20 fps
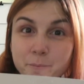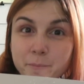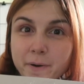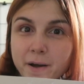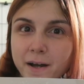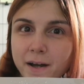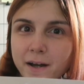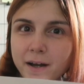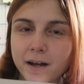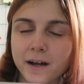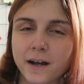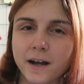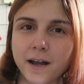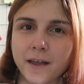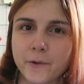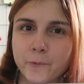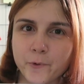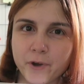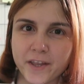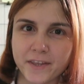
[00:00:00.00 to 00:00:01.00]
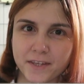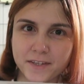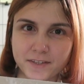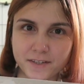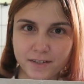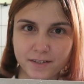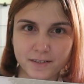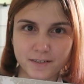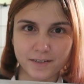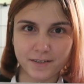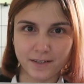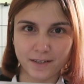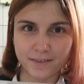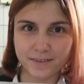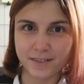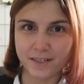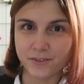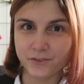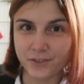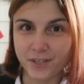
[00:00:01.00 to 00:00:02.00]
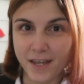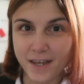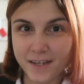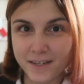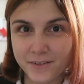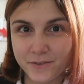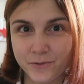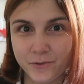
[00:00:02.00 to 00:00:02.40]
but I waited until today